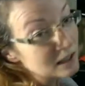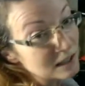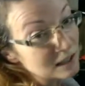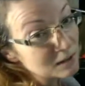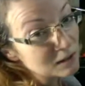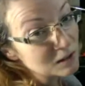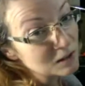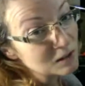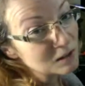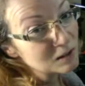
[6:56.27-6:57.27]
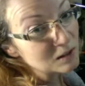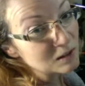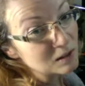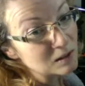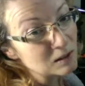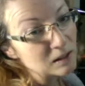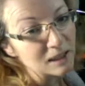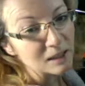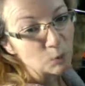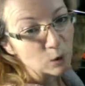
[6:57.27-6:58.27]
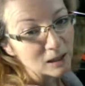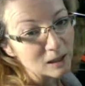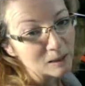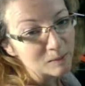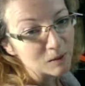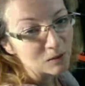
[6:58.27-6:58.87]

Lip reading: I have here. And more to come,